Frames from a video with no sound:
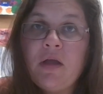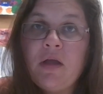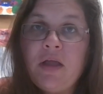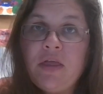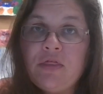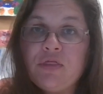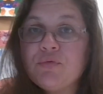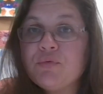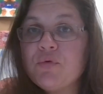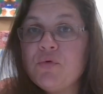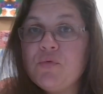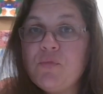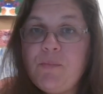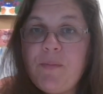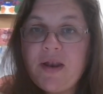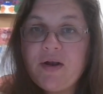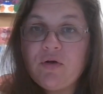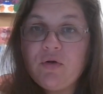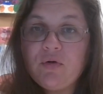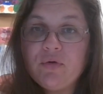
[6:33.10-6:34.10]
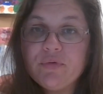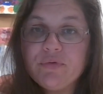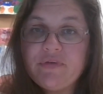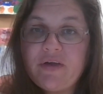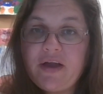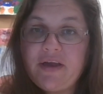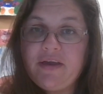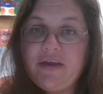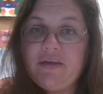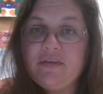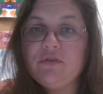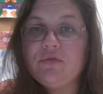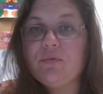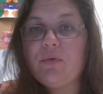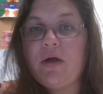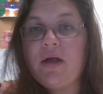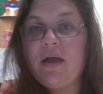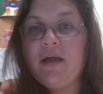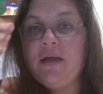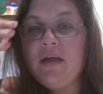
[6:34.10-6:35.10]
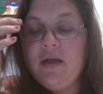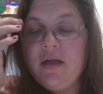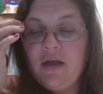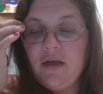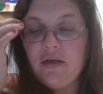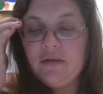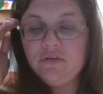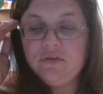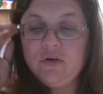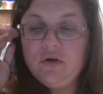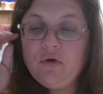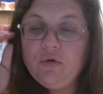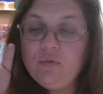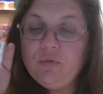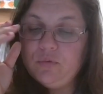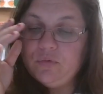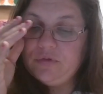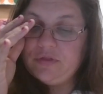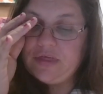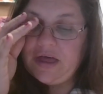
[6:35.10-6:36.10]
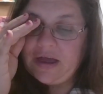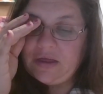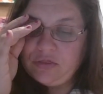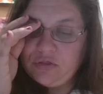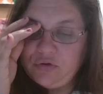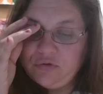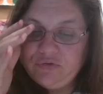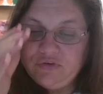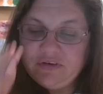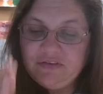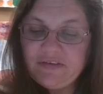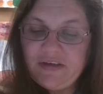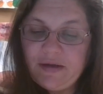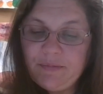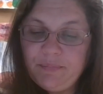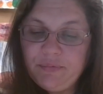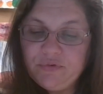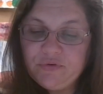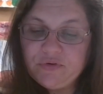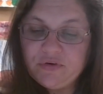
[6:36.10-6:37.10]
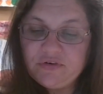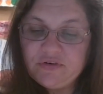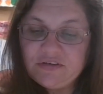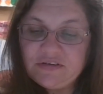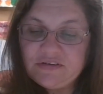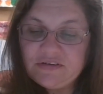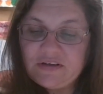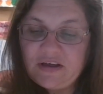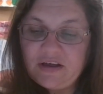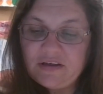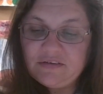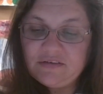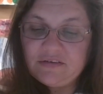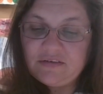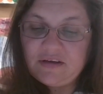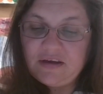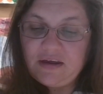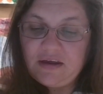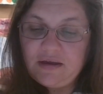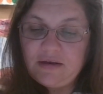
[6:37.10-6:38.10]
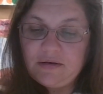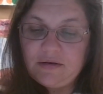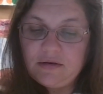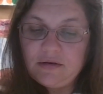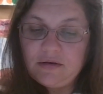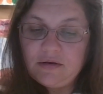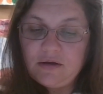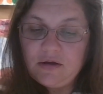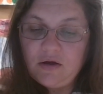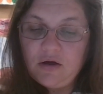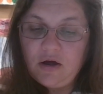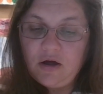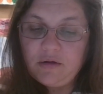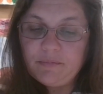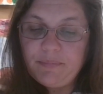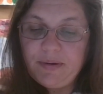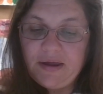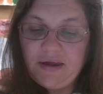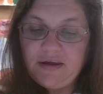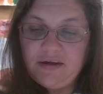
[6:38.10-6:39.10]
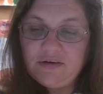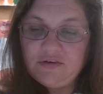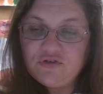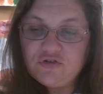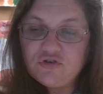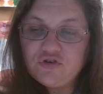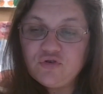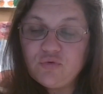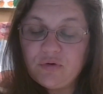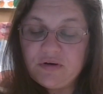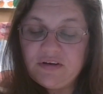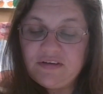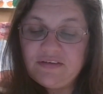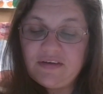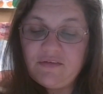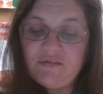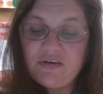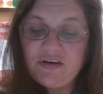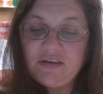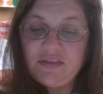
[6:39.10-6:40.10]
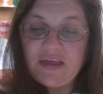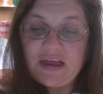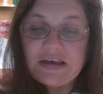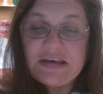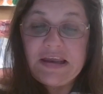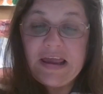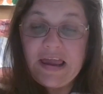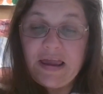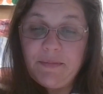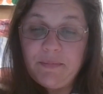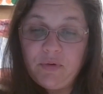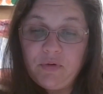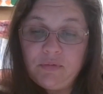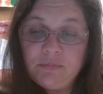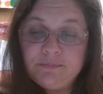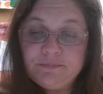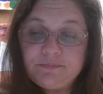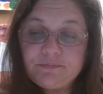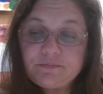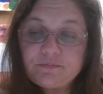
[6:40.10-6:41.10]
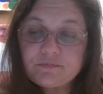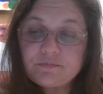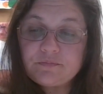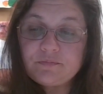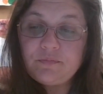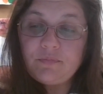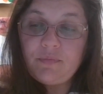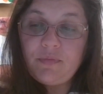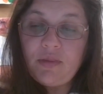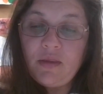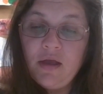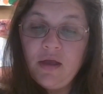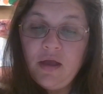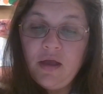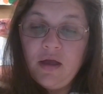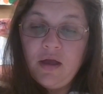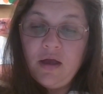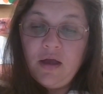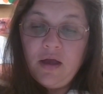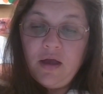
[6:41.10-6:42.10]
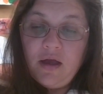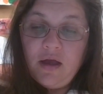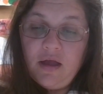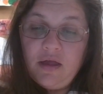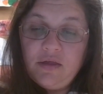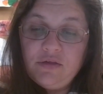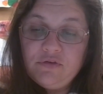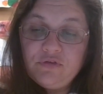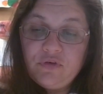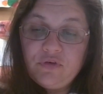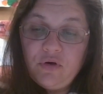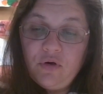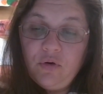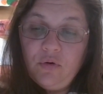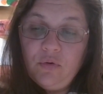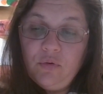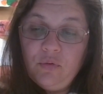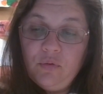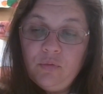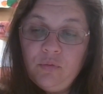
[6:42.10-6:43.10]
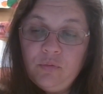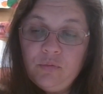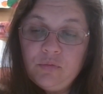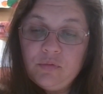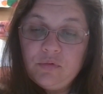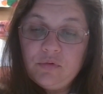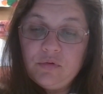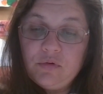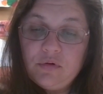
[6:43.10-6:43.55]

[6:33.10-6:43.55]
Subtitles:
and through medical science, right? And so that those examples are discussed on page 27 in that table. And so